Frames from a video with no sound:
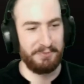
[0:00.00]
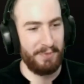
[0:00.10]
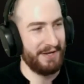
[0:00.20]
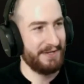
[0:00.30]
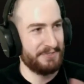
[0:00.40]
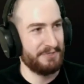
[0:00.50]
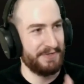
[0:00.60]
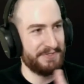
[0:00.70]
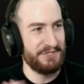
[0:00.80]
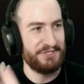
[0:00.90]
may it sort of
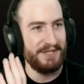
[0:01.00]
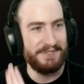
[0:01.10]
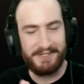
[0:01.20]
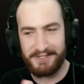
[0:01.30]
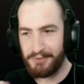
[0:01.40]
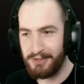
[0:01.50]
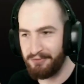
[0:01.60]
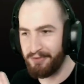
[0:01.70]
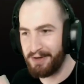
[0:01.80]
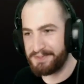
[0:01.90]
it suggests that you
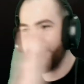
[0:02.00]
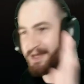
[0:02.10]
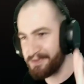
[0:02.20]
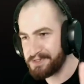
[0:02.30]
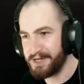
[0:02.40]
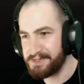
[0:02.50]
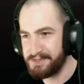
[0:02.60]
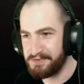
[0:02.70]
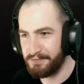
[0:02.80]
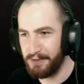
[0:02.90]
live outside the
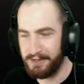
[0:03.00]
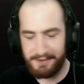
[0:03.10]
sexless void